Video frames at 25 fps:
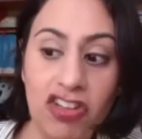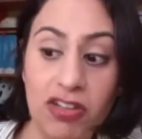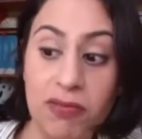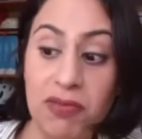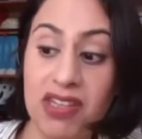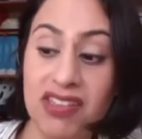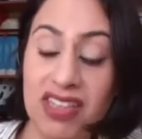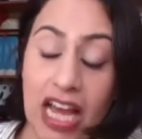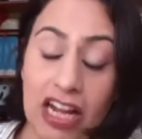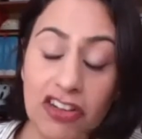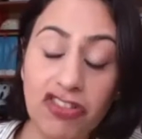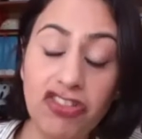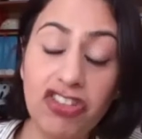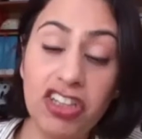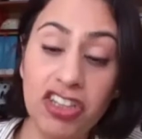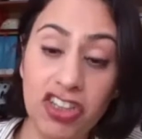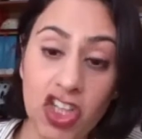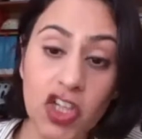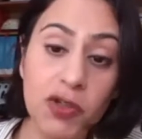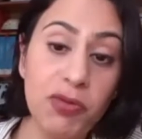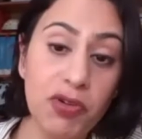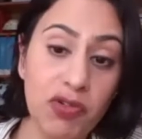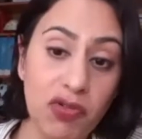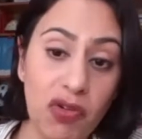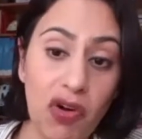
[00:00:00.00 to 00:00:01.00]
There's actually a
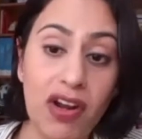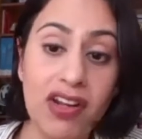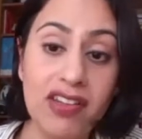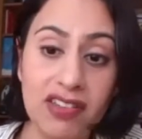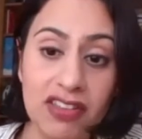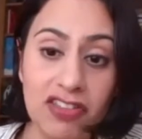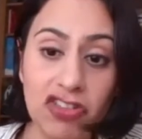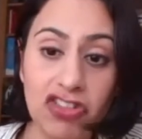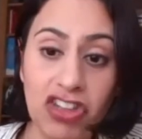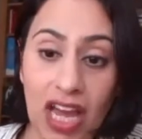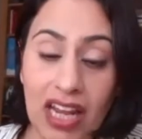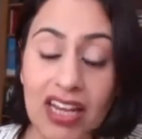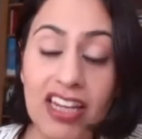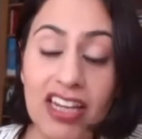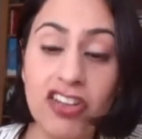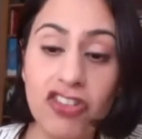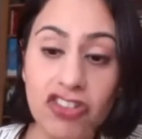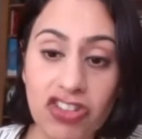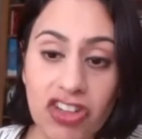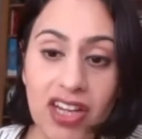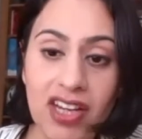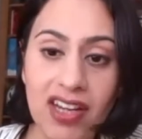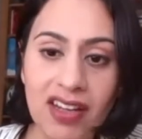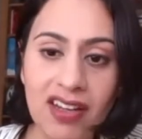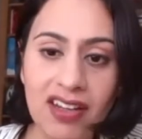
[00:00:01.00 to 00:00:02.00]
human rights challenge
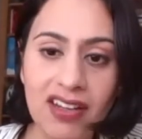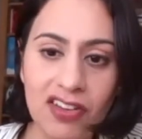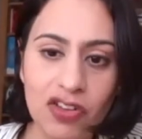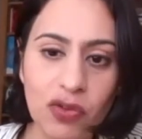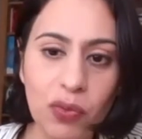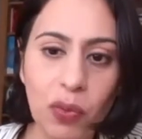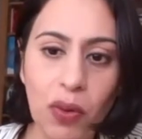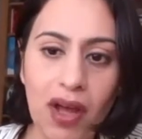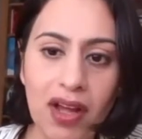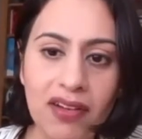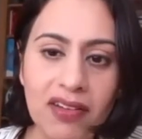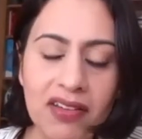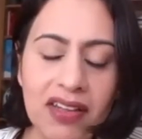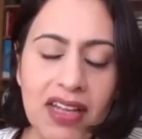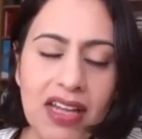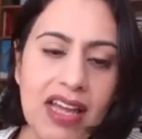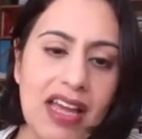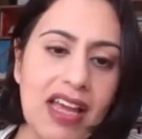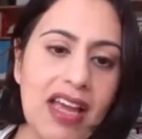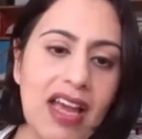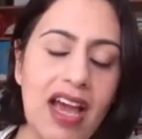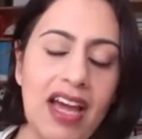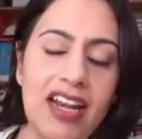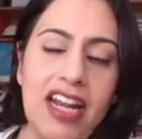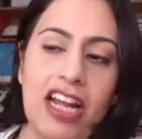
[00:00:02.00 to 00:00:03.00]
here as well,
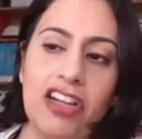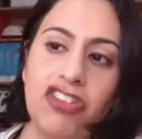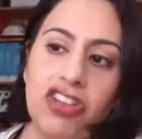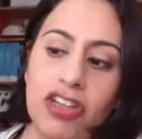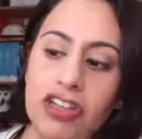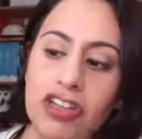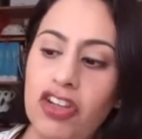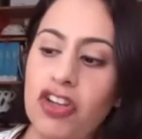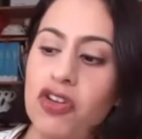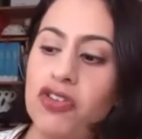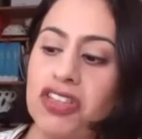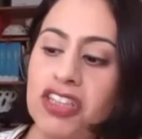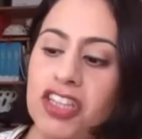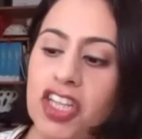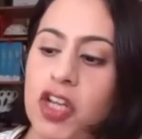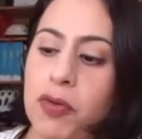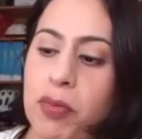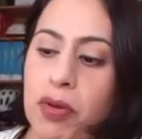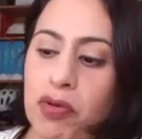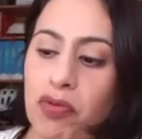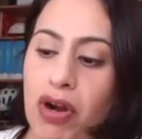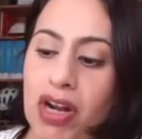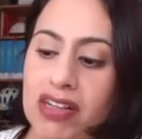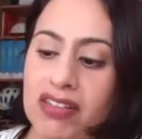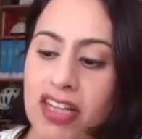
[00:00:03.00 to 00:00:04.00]
and actually using human
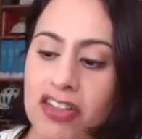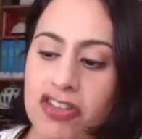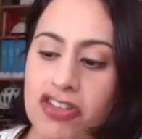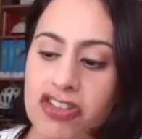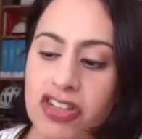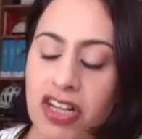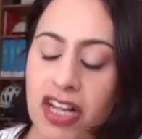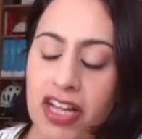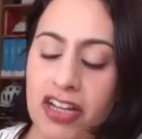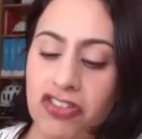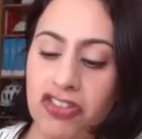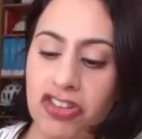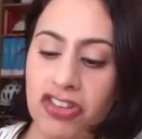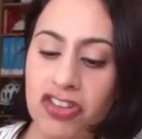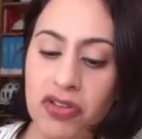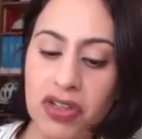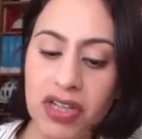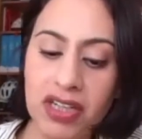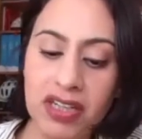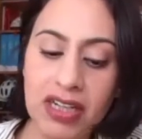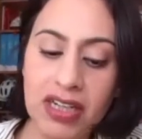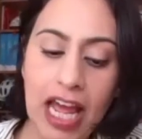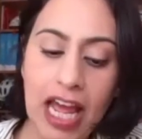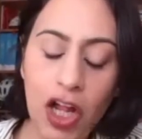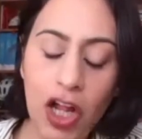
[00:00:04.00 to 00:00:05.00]
rights legislation, you
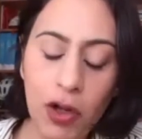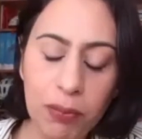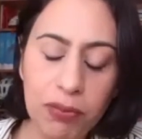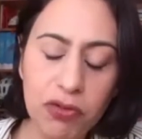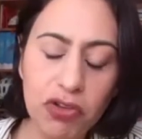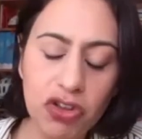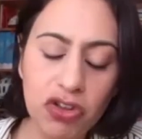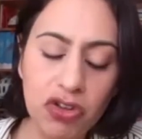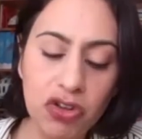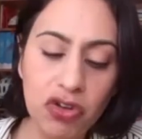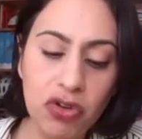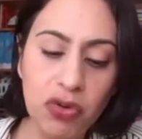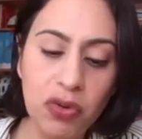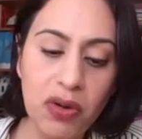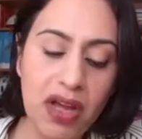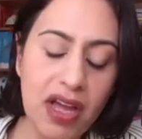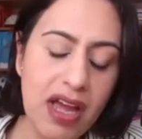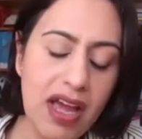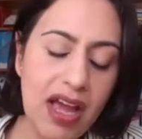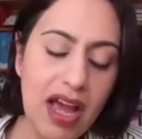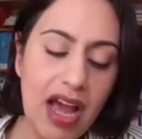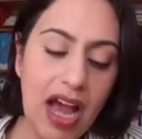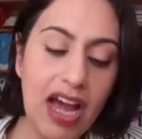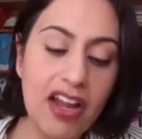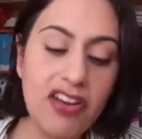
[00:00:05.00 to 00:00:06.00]
can help to
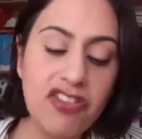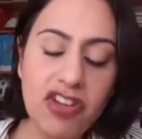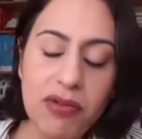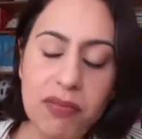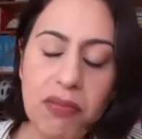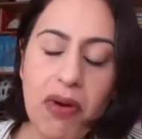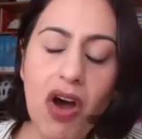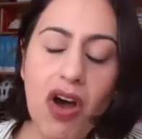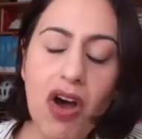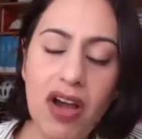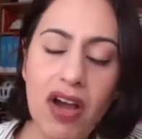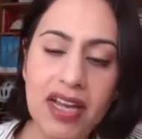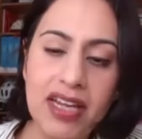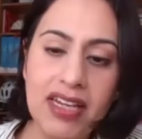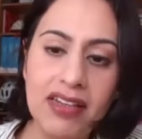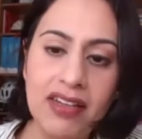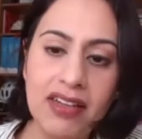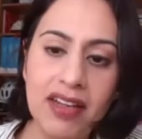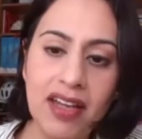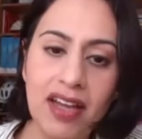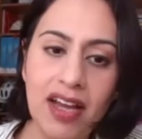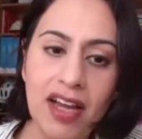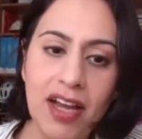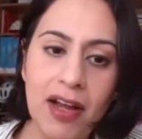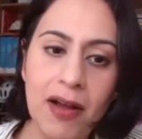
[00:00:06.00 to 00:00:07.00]
undermine
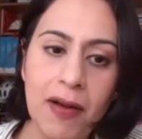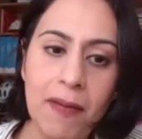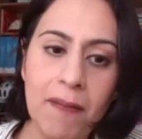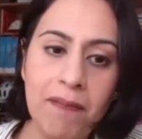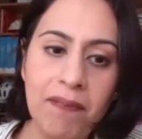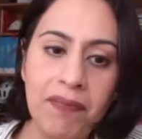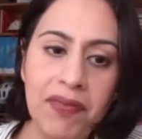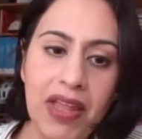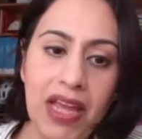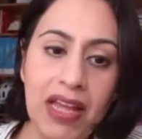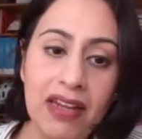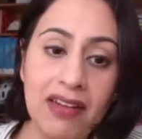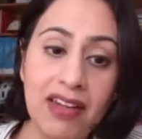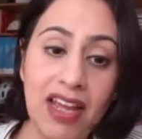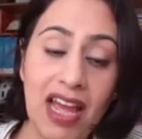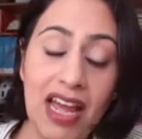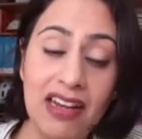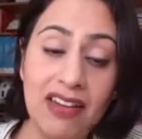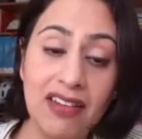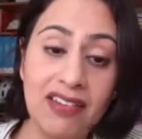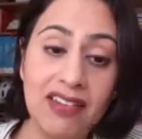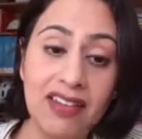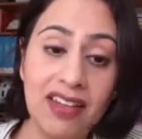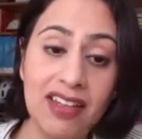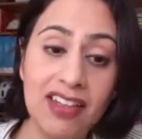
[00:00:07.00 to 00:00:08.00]

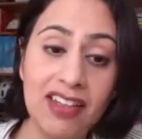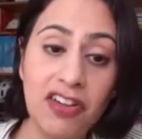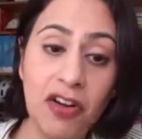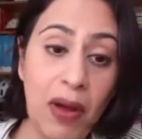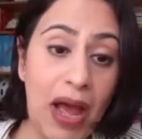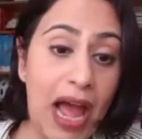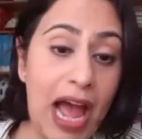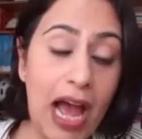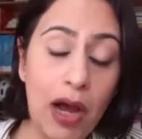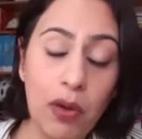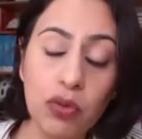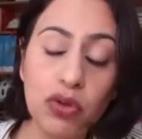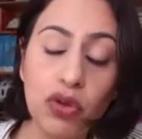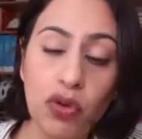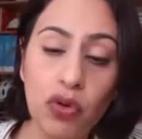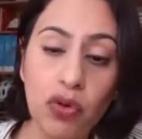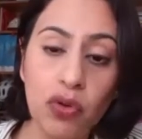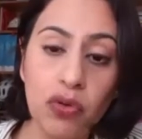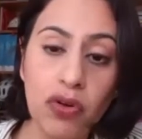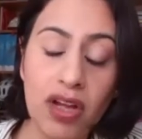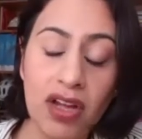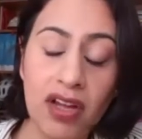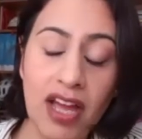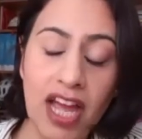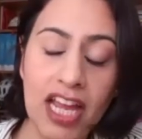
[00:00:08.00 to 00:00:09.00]
and outlaw
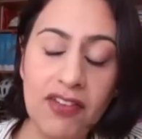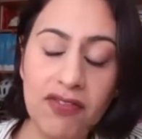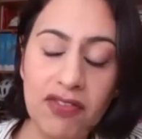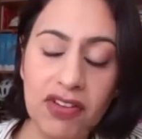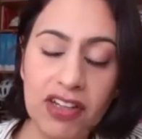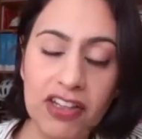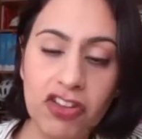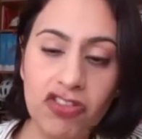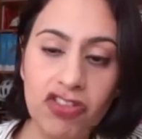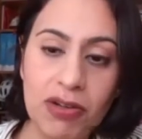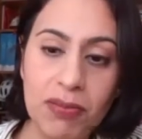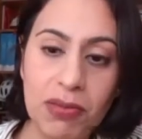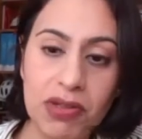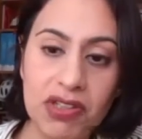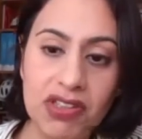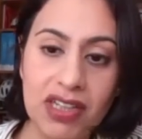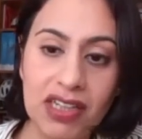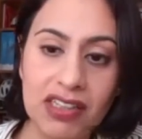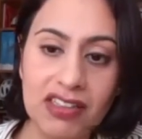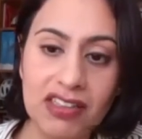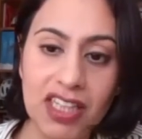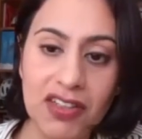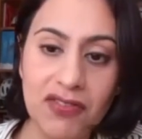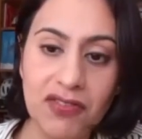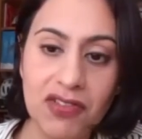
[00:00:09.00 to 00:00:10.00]
hateful extremist
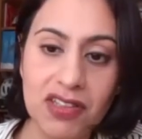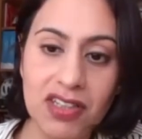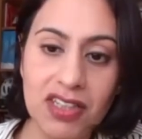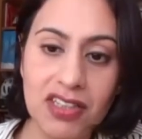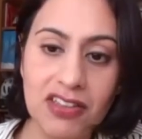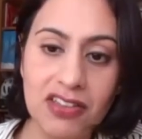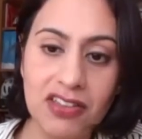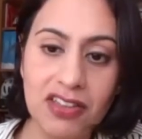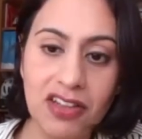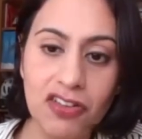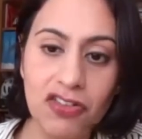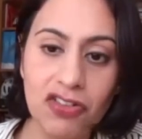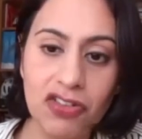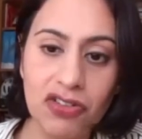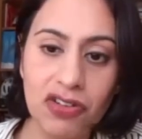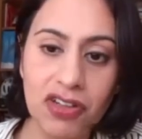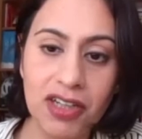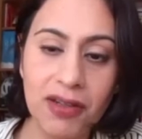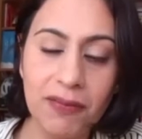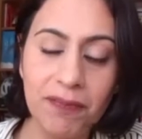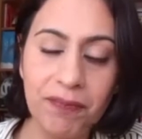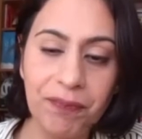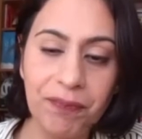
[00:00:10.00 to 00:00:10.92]
activity in this country.